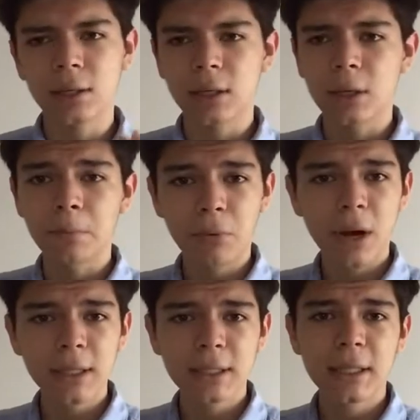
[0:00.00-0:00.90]

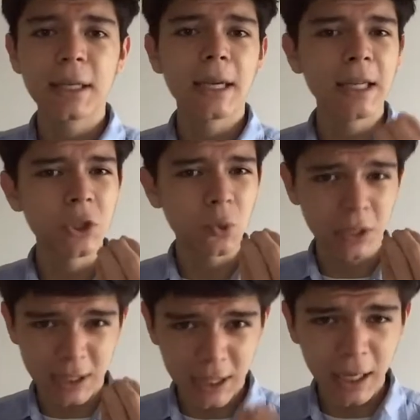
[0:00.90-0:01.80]
compressed into a
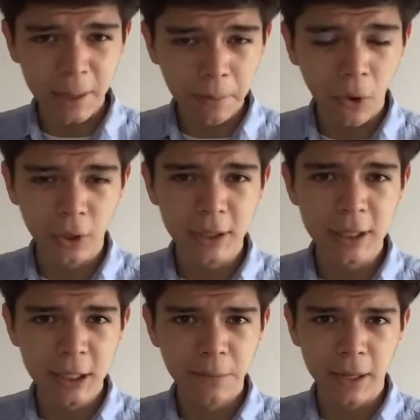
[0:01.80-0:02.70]
tiny point in
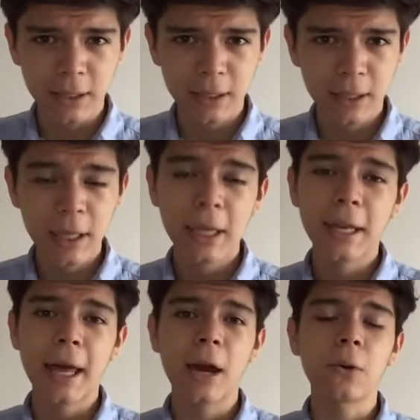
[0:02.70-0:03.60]
space.
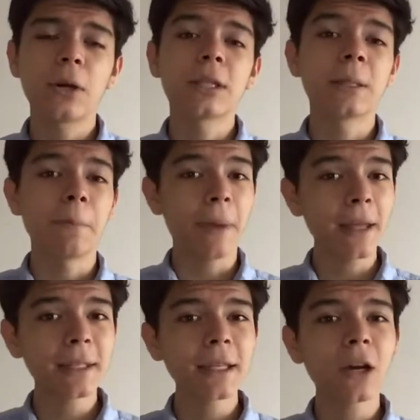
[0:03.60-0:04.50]
Now,
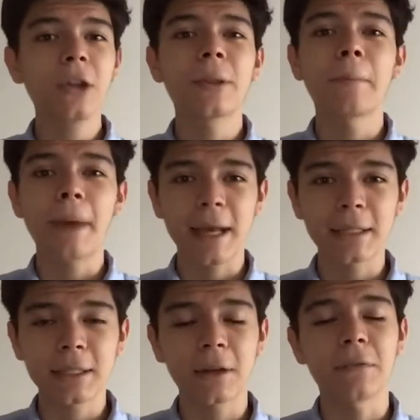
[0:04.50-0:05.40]
depending on the
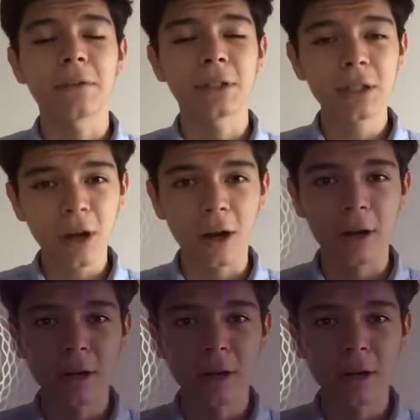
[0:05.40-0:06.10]
mass of the star,